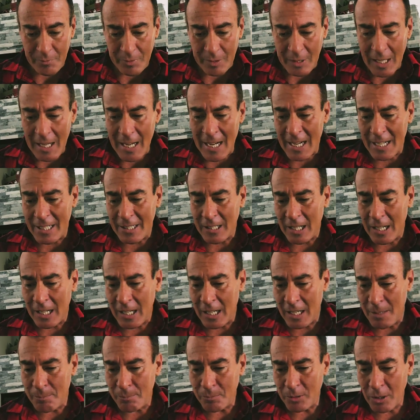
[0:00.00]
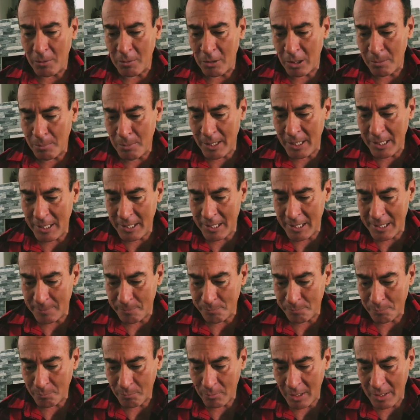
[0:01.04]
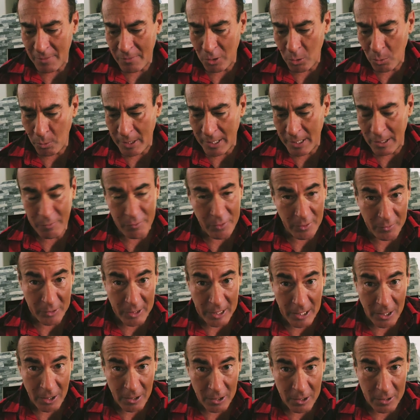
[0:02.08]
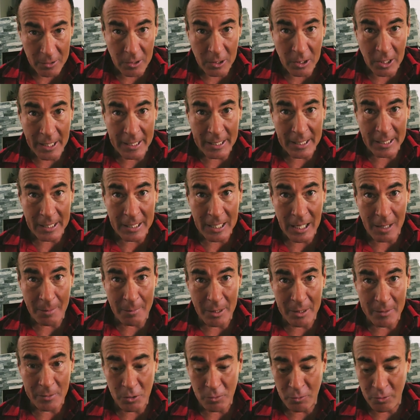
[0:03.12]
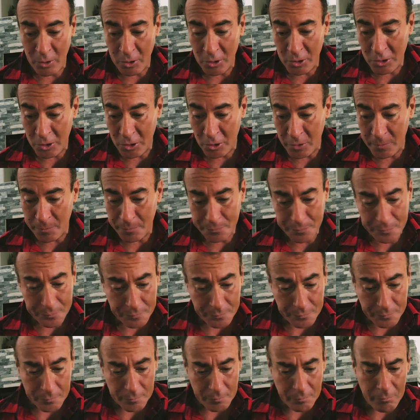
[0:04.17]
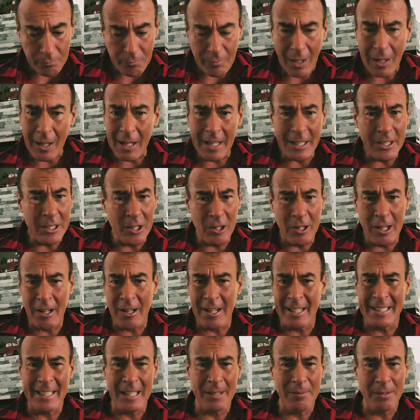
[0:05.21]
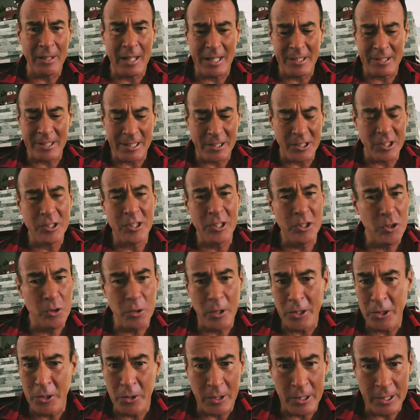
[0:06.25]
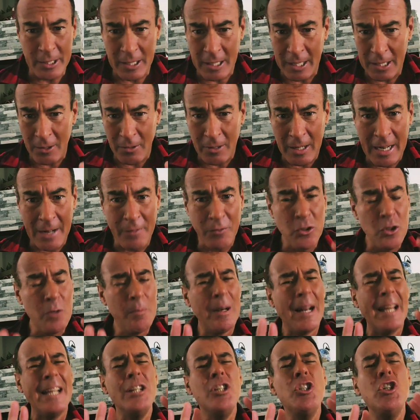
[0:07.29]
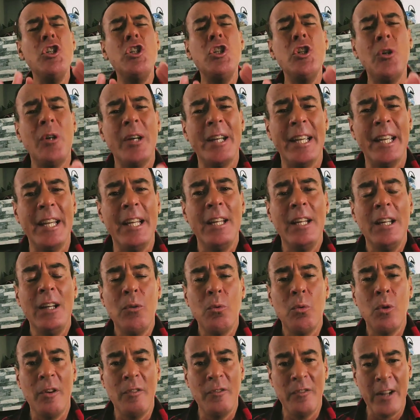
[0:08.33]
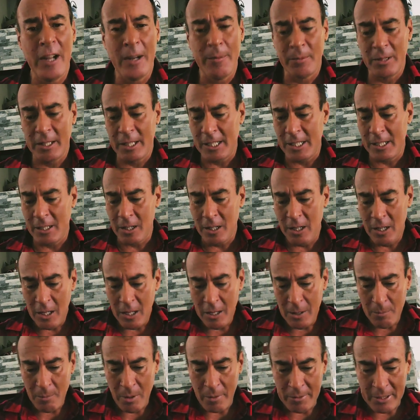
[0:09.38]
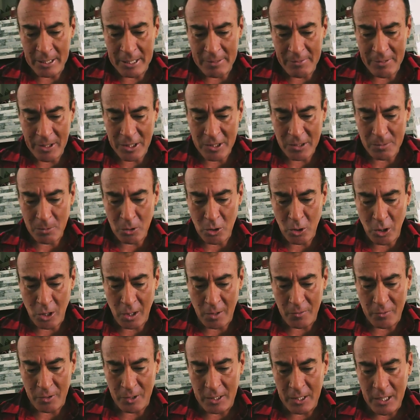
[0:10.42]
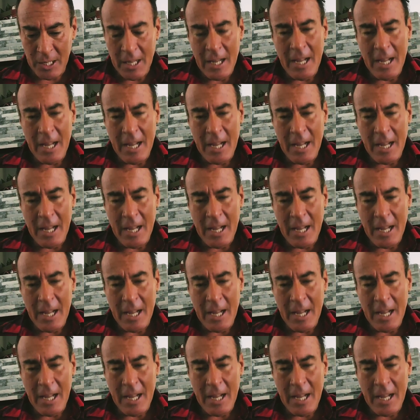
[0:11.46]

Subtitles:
And I'm going to be giving away a $50 like and comment very soon. And you know how I am, guys. I just enjoy doing it. I don't have to, but I enjoy it. We're a family here. Probably going to give out some coffee.